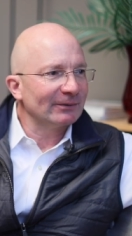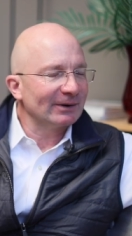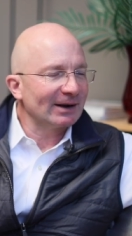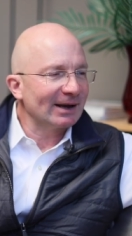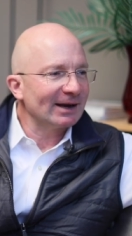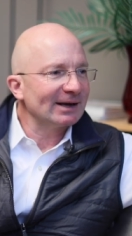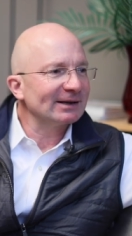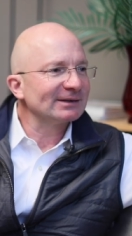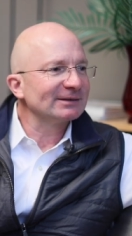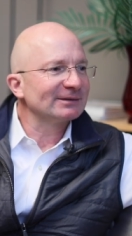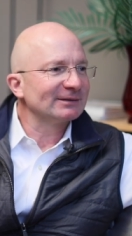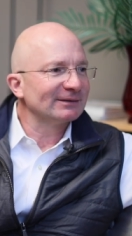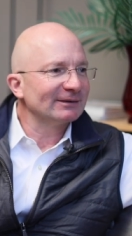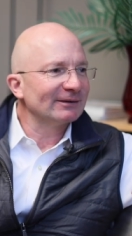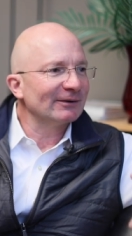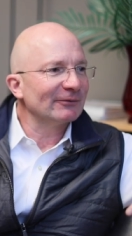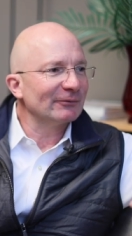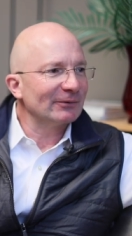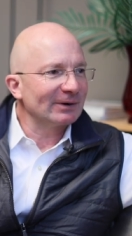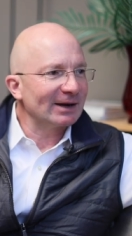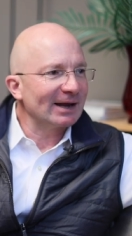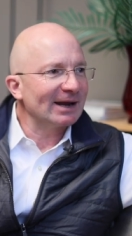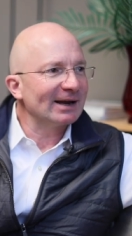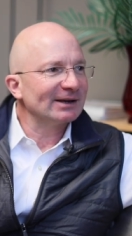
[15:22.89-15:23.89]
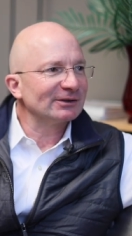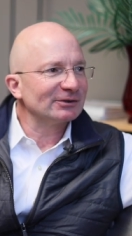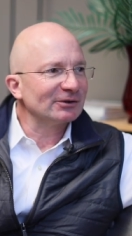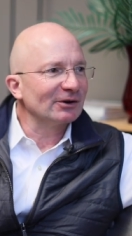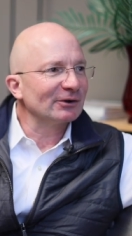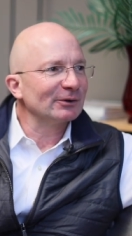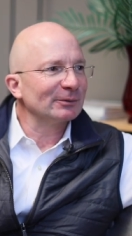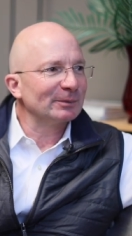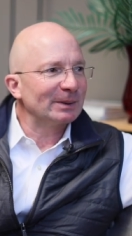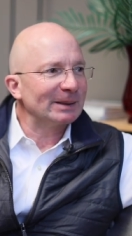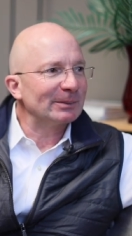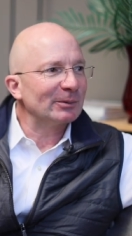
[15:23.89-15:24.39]
when I asked when I ask
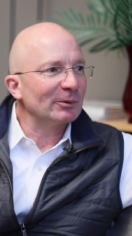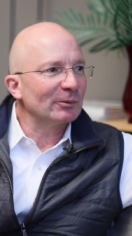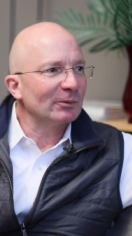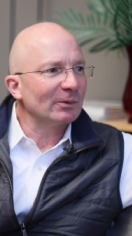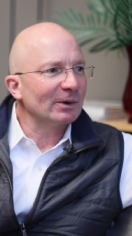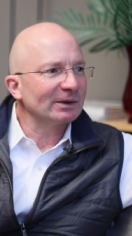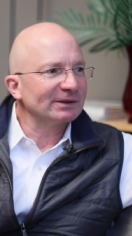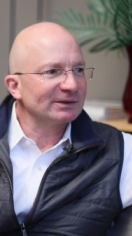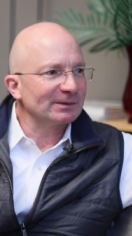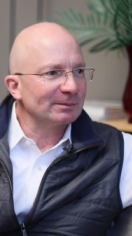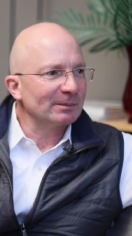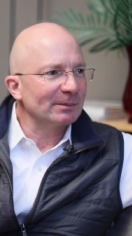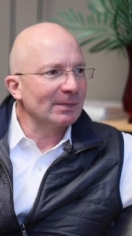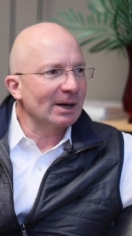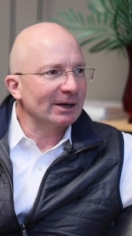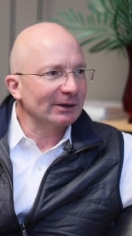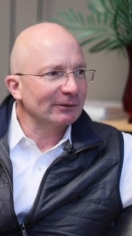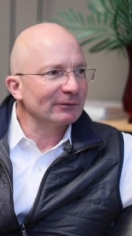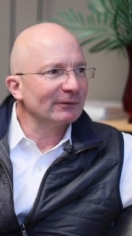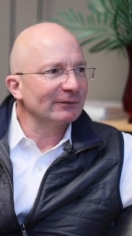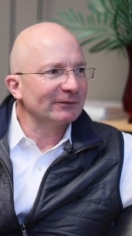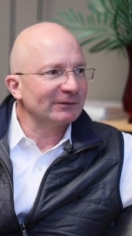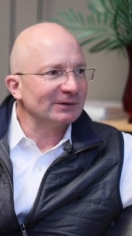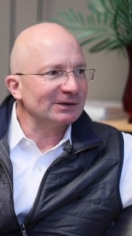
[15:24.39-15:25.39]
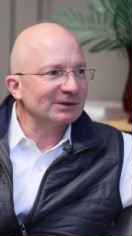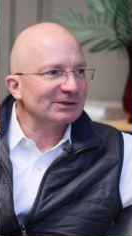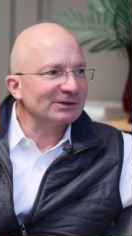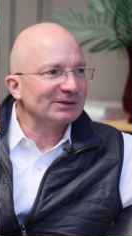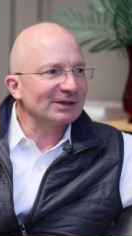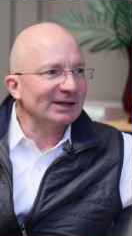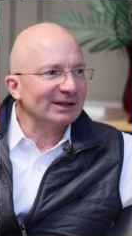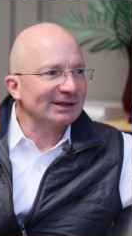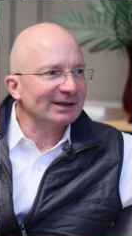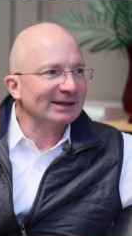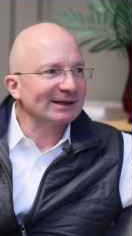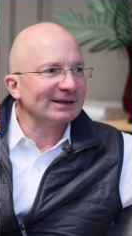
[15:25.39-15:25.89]
younger people what's a microfiche,
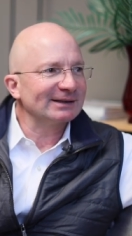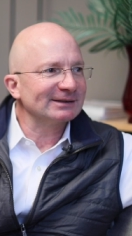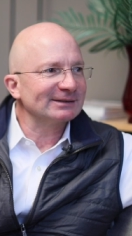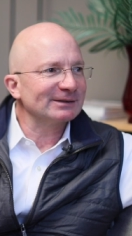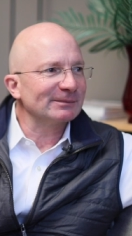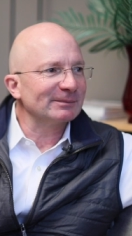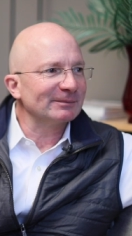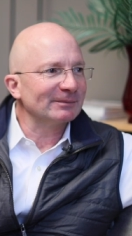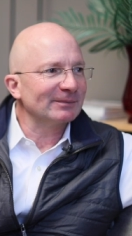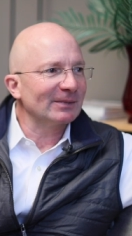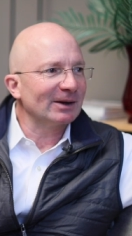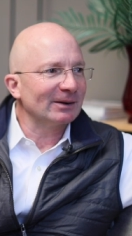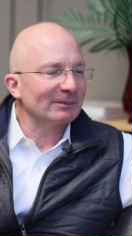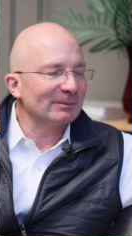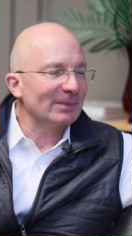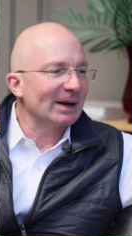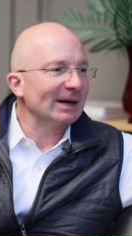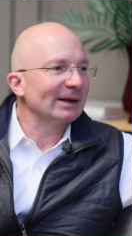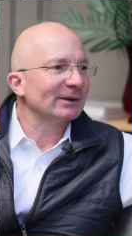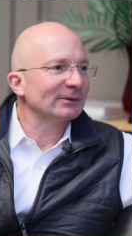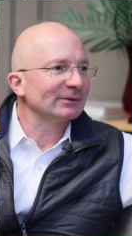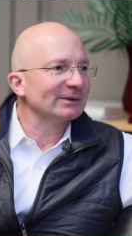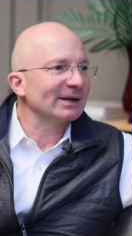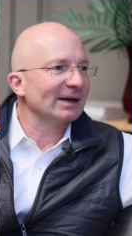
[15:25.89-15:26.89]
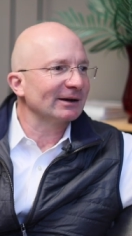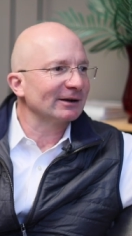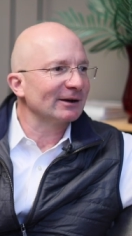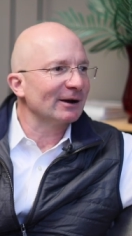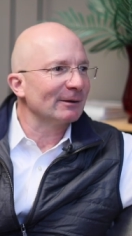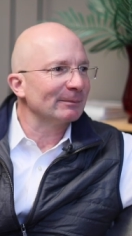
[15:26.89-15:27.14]
they think it's a, a biotech